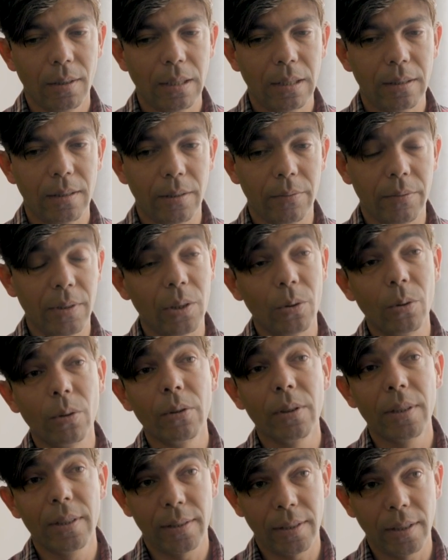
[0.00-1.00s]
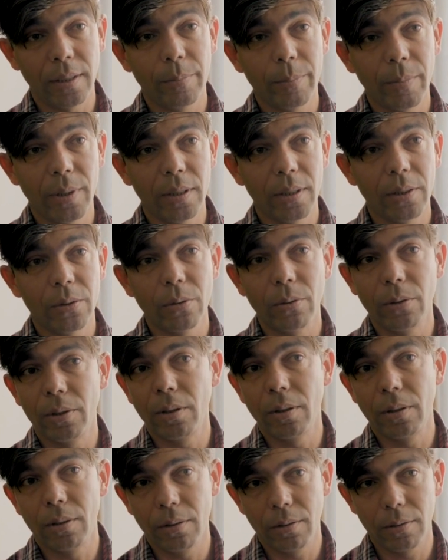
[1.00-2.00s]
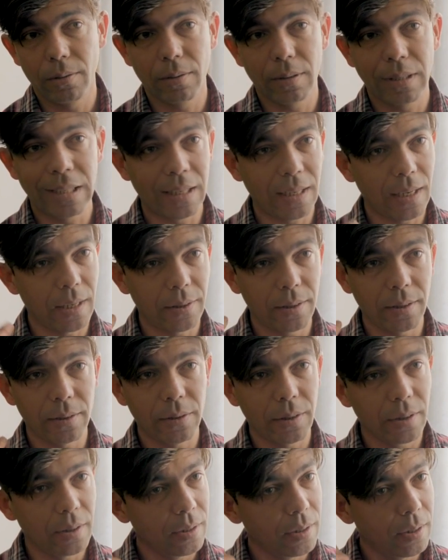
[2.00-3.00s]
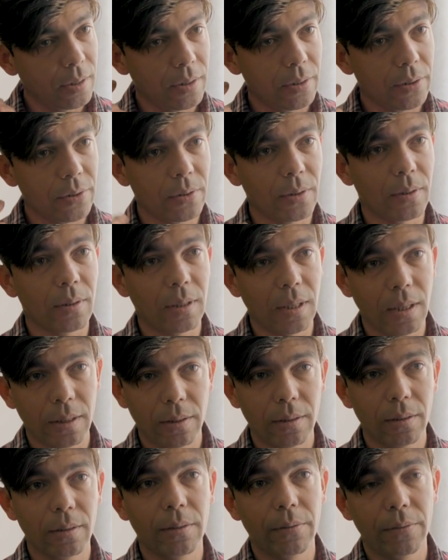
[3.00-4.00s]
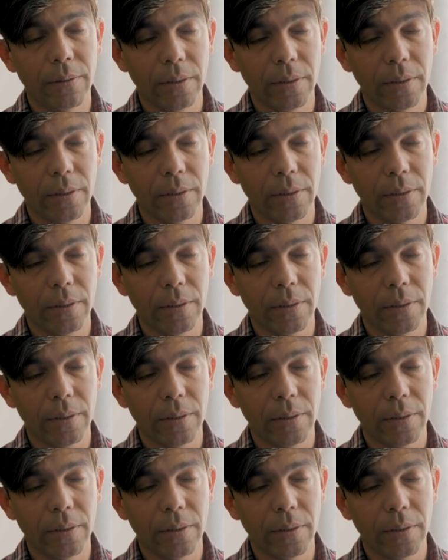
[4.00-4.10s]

And if they don't send money, so they're cutting the ears and cutting the